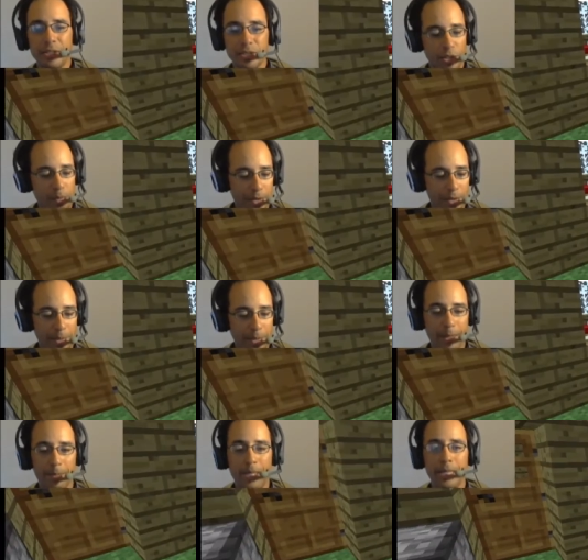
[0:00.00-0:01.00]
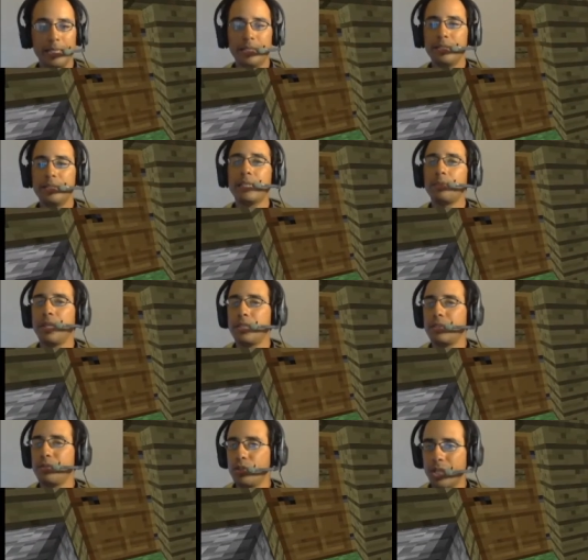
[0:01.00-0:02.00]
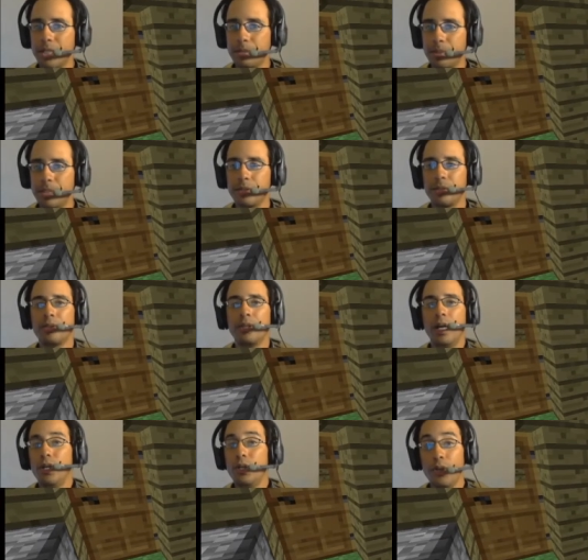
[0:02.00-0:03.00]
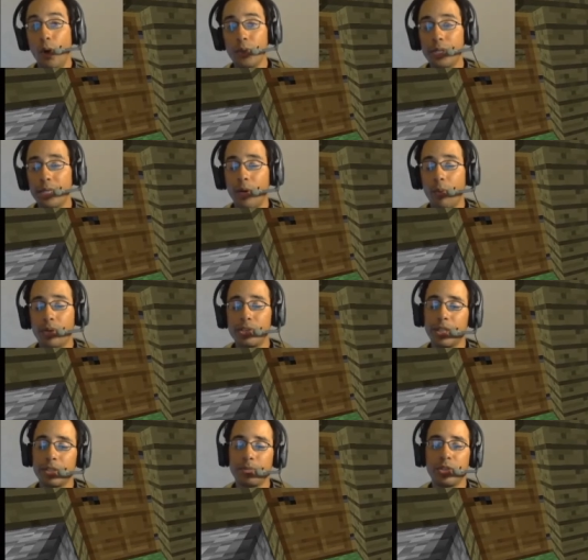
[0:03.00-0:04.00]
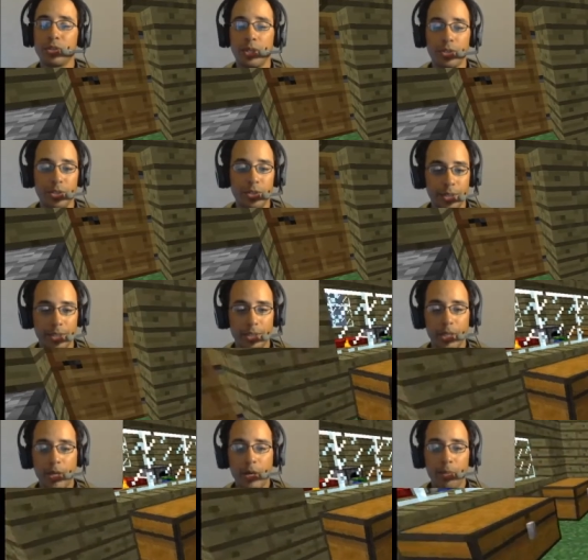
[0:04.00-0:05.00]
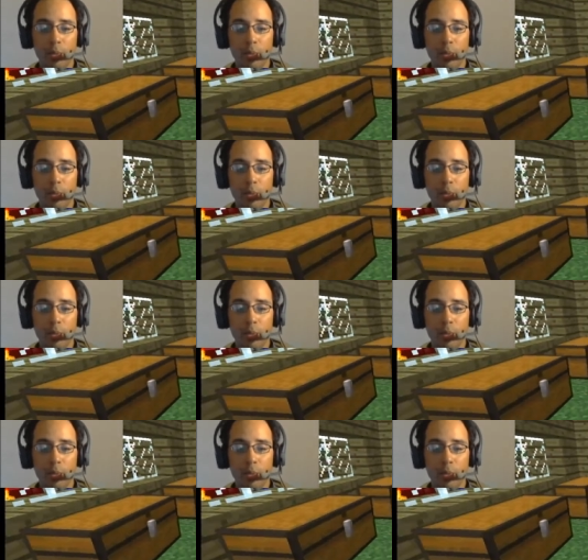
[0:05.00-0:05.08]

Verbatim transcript: Looks like your modern backpack. It does take the place of your chest piece, so no, you cannot wear a chest piece while you're doing it.